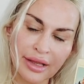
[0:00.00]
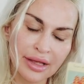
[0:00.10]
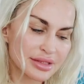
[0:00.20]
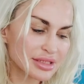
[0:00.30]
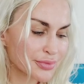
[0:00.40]

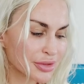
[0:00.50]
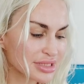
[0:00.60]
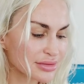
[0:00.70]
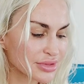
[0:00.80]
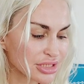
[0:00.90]
This
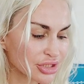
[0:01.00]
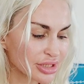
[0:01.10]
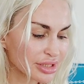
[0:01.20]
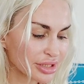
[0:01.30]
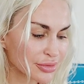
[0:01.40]
person wasn't good
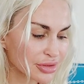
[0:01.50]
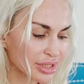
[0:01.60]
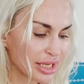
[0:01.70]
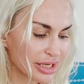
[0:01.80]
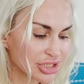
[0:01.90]
at
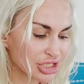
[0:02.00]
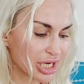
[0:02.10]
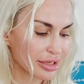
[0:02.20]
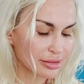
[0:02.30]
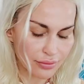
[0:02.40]

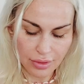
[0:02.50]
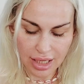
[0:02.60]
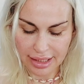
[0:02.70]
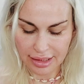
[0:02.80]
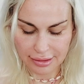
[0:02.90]
communication.
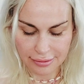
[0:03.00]
Why?